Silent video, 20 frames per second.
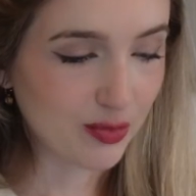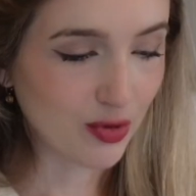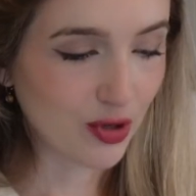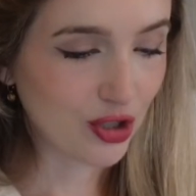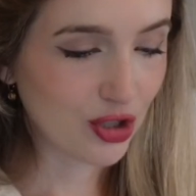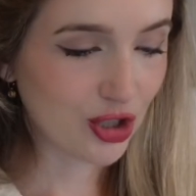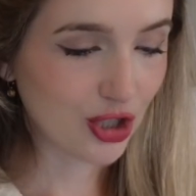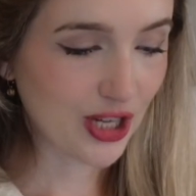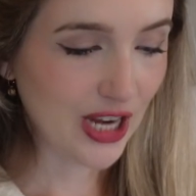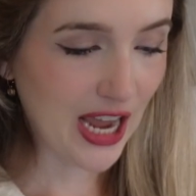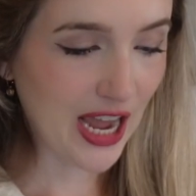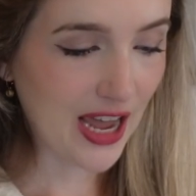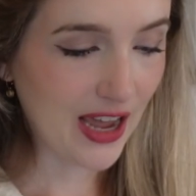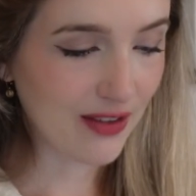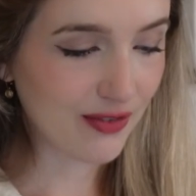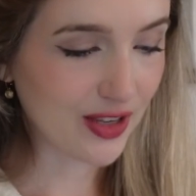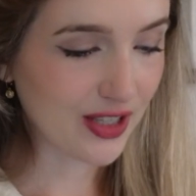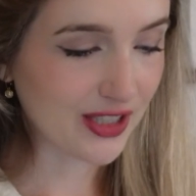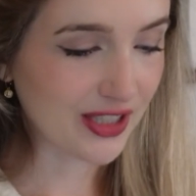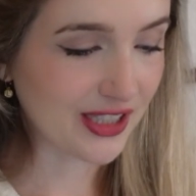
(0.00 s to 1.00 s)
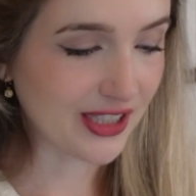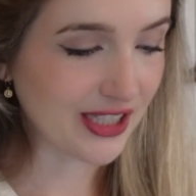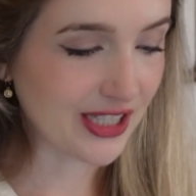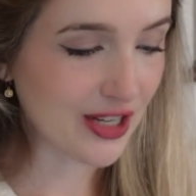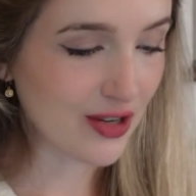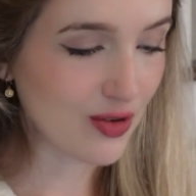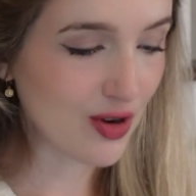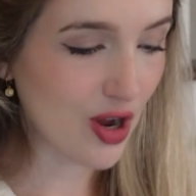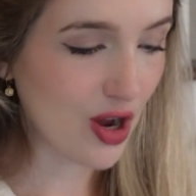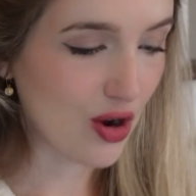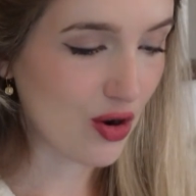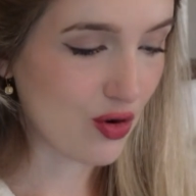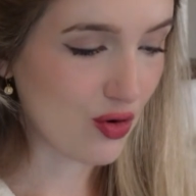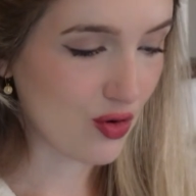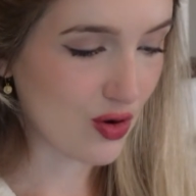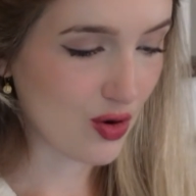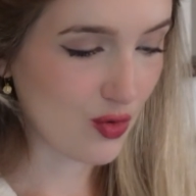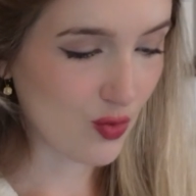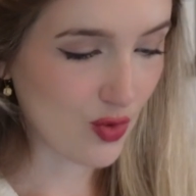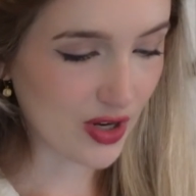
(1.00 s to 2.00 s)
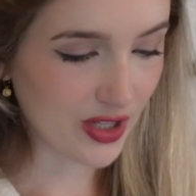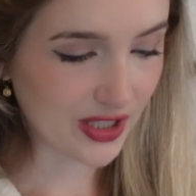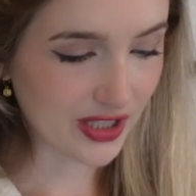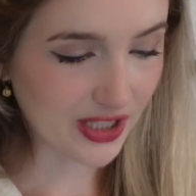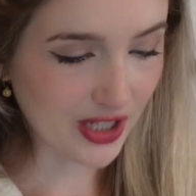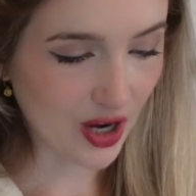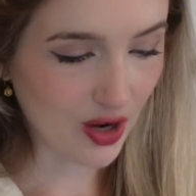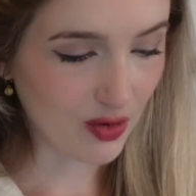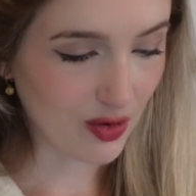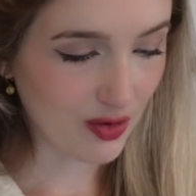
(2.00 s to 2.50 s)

book should have 0 1-star